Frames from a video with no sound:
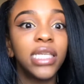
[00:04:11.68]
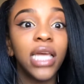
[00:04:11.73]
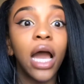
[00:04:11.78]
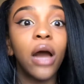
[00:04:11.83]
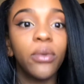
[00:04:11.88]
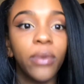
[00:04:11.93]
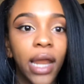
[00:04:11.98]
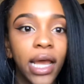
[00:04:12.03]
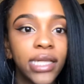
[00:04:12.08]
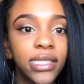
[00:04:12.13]
see
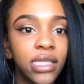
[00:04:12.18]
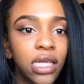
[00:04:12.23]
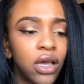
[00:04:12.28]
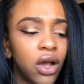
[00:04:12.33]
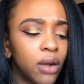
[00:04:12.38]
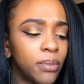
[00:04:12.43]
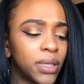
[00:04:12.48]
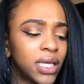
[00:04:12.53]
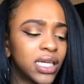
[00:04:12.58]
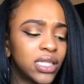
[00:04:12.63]
how nice they
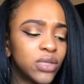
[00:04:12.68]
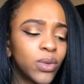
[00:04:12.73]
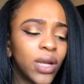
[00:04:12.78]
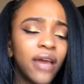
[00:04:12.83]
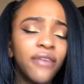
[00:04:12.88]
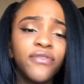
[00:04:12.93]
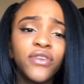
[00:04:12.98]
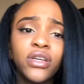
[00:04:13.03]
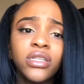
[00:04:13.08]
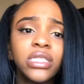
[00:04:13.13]
are, because when
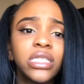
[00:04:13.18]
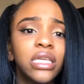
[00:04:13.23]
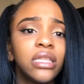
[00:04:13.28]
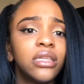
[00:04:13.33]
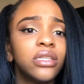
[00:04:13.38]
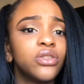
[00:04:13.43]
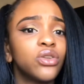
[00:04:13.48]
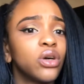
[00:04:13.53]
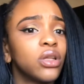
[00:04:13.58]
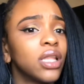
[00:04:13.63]
I first seen
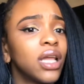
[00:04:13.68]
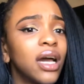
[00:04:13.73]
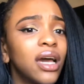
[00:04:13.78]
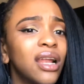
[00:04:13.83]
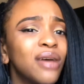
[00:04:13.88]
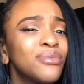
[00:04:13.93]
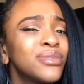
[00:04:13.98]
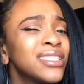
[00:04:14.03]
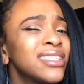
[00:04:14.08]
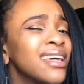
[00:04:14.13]
these
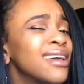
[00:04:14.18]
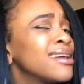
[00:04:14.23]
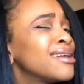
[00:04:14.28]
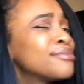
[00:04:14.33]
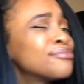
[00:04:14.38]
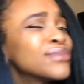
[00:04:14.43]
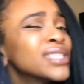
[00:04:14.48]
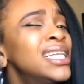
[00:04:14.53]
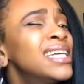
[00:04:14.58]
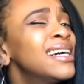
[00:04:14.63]
online, I was
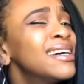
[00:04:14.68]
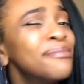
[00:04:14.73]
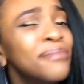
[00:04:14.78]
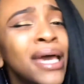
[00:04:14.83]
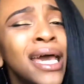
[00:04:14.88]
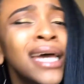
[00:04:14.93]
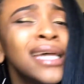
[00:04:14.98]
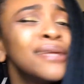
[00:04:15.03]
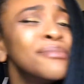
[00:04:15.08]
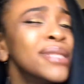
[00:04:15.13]
like,
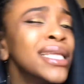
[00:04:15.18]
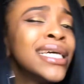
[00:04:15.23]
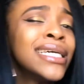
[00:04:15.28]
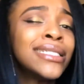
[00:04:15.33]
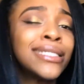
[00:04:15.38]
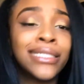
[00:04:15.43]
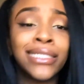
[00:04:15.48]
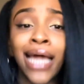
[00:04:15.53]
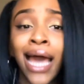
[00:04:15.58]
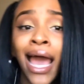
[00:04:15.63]
man, them
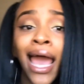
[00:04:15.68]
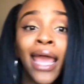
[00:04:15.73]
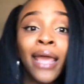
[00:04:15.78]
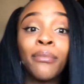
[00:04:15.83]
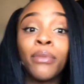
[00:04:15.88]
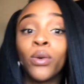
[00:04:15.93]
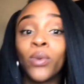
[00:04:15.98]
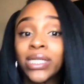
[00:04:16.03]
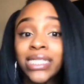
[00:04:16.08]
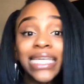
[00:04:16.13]
things is
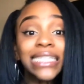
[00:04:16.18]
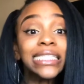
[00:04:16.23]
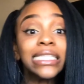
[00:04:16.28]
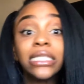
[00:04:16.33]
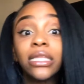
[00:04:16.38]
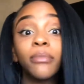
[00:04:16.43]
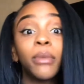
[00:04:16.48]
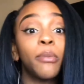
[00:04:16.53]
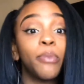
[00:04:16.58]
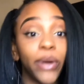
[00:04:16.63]
aight. But once I
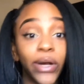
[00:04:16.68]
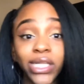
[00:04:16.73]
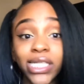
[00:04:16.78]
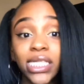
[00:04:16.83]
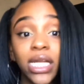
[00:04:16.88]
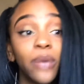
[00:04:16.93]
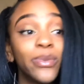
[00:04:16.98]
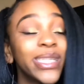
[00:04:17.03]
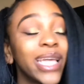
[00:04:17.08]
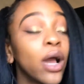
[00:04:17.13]
seen them in
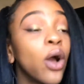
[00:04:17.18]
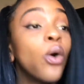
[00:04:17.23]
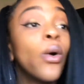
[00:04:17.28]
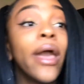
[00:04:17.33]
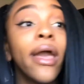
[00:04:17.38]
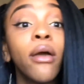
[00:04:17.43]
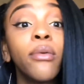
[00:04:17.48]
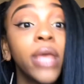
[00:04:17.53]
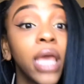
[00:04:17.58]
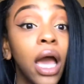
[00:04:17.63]
person, I was like, oh
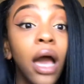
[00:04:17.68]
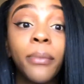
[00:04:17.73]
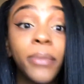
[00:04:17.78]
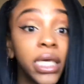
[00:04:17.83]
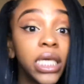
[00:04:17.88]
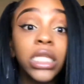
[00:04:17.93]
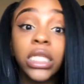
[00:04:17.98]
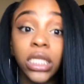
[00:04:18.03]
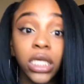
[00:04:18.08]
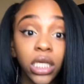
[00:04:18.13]
hell yeah, I'm
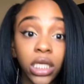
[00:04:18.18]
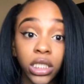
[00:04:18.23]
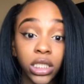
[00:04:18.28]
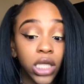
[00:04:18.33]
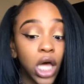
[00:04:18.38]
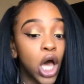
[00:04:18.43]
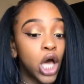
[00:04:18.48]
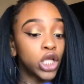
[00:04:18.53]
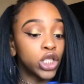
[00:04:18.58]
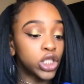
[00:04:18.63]
getting these.
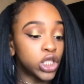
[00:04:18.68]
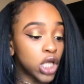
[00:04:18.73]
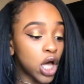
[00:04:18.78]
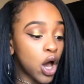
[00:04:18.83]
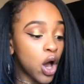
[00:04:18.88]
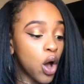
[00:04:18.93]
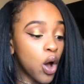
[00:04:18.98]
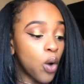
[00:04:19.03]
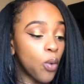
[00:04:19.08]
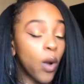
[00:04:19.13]

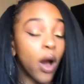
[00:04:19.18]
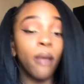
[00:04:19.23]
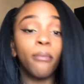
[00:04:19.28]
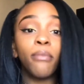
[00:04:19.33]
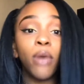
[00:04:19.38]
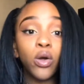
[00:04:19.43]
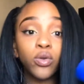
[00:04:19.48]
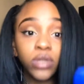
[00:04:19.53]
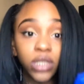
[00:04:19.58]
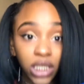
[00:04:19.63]
So
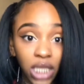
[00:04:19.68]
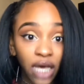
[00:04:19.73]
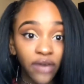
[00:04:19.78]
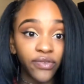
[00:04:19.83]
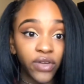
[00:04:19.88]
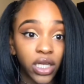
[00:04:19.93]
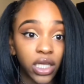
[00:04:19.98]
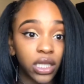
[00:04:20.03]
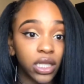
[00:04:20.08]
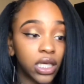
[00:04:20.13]
most
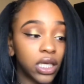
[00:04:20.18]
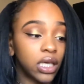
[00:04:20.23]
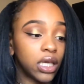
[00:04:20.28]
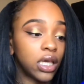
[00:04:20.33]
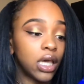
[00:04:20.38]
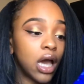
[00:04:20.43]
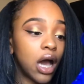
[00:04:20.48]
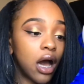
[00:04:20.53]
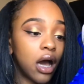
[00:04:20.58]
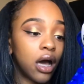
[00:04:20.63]

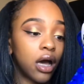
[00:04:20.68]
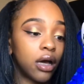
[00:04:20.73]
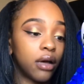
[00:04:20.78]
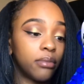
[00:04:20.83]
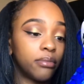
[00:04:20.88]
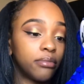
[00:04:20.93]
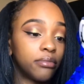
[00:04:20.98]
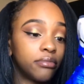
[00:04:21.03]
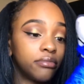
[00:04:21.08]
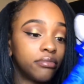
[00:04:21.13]
definitely, I